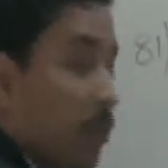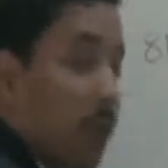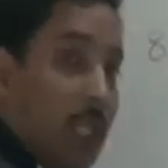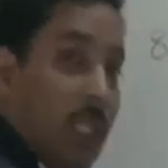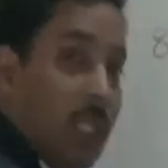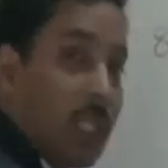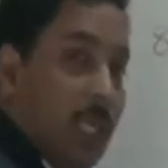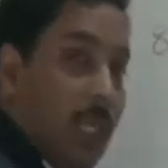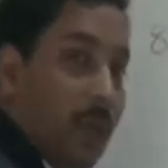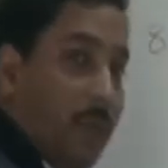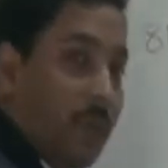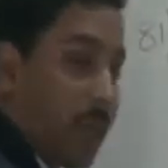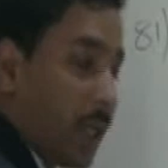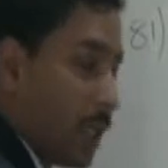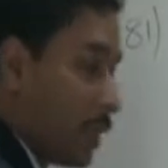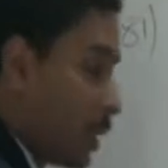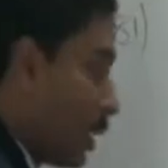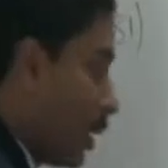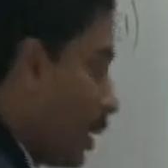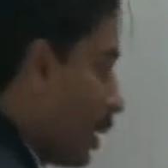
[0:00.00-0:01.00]
molecular
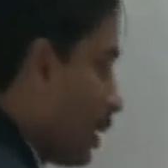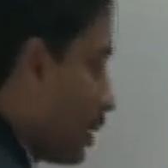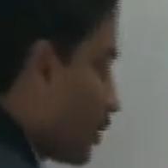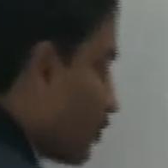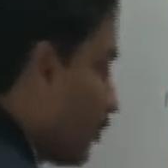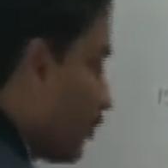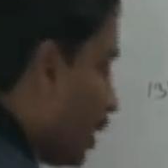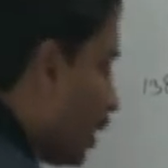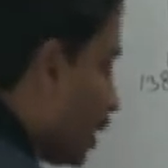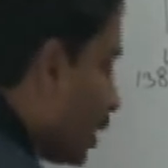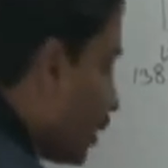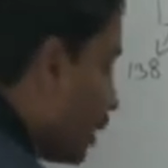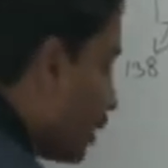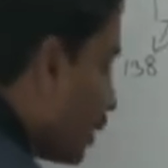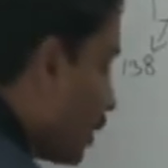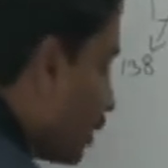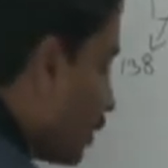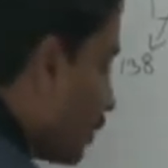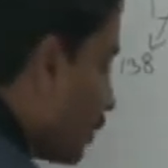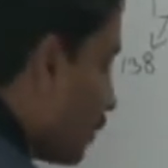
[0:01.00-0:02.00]
weight is
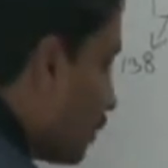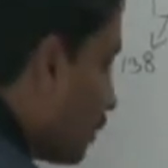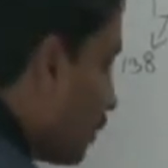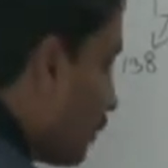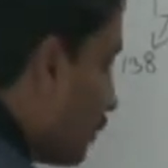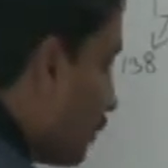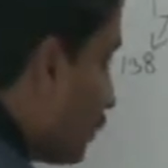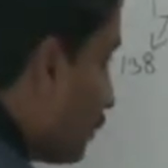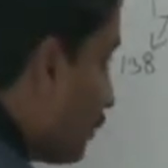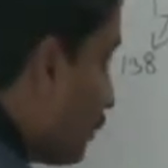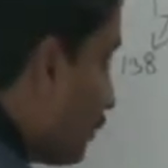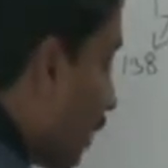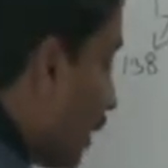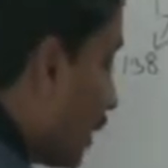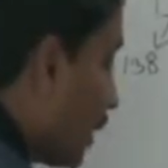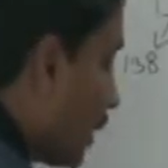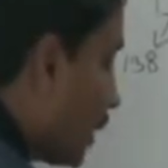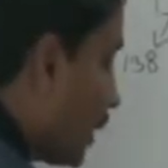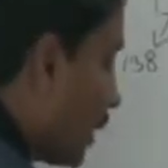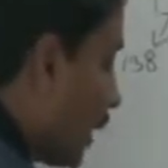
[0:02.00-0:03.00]

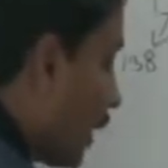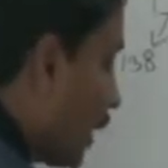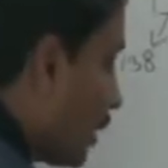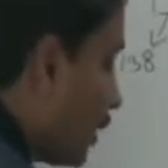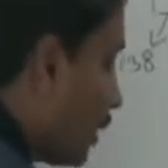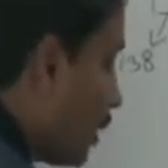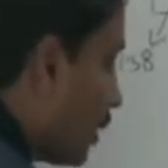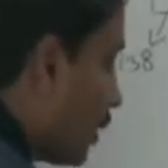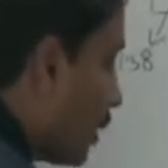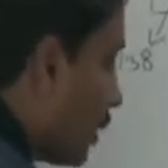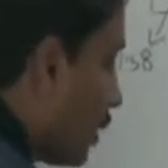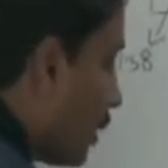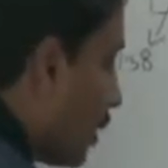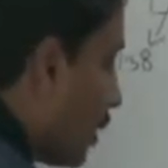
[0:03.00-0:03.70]
138,